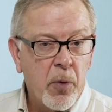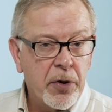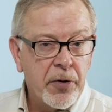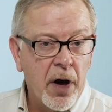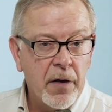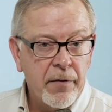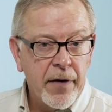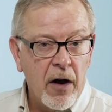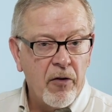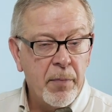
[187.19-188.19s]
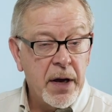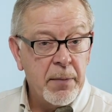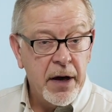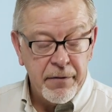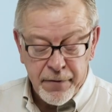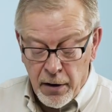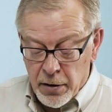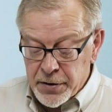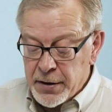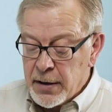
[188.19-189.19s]
whether or not the valve may be at
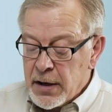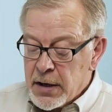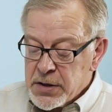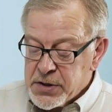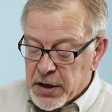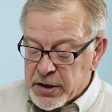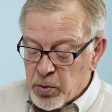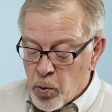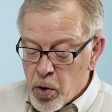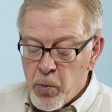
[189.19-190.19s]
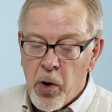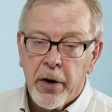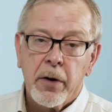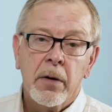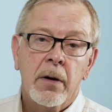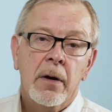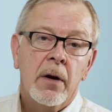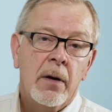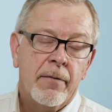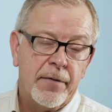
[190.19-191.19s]
fault, select a warm water
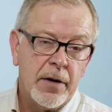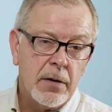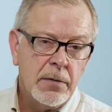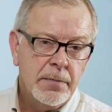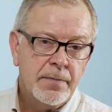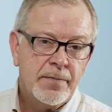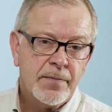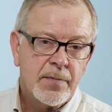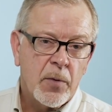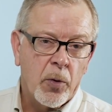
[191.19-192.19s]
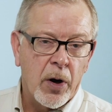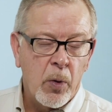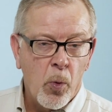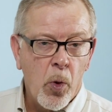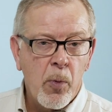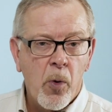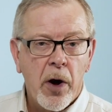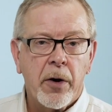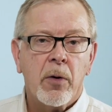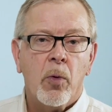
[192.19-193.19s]
fill or a warm
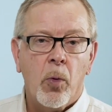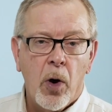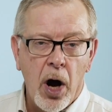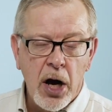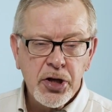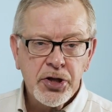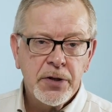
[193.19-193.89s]
water wash